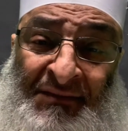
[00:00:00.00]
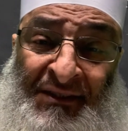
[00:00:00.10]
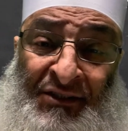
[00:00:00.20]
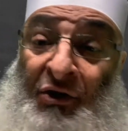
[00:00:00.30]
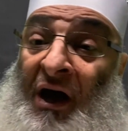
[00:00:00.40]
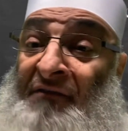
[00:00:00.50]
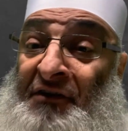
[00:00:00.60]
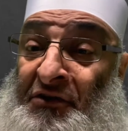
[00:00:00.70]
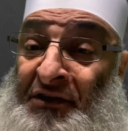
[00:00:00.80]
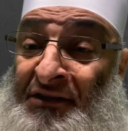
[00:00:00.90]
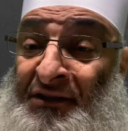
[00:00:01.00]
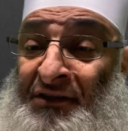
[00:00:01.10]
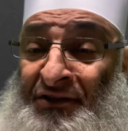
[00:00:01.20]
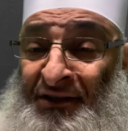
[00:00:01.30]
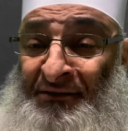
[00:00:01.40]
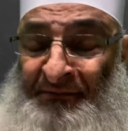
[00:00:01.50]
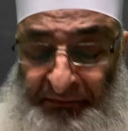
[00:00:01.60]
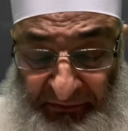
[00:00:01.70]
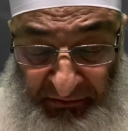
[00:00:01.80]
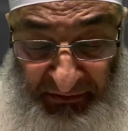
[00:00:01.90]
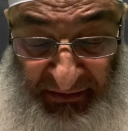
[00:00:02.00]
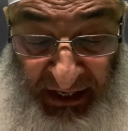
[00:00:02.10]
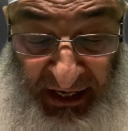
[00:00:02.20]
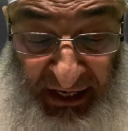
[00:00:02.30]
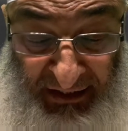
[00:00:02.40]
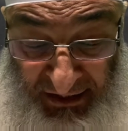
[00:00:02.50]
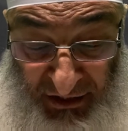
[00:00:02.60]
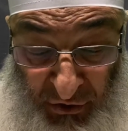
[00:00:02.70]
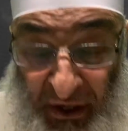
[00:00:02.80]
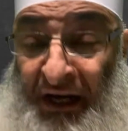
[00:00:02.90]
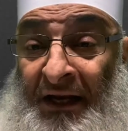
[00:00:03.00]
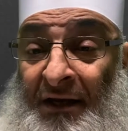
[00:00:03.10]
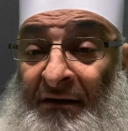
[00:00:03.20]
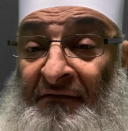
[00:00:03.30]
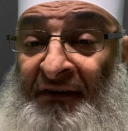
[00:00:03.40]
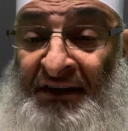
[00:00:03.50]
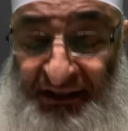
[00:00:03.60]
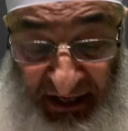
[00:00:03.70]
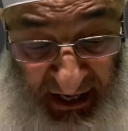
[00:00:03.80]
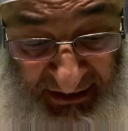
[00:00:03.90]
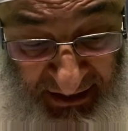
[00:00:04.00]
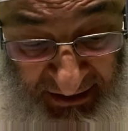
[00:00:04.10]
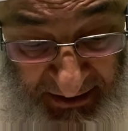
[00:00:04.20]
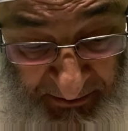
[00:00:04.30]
So have a good intention. Let's quickly finish the hadith.